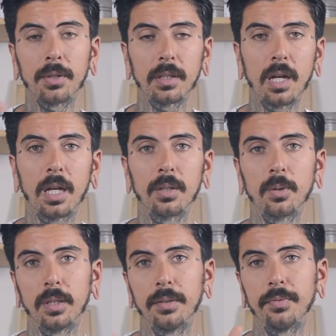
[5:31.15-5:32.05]
a
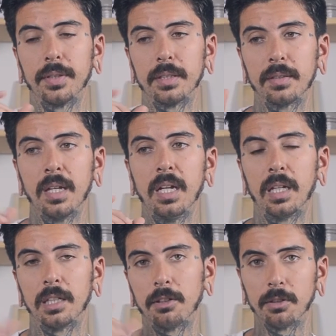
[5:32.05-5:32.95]
lot or if it's
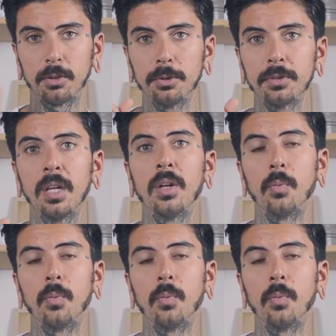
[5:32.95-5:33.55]
a little loose,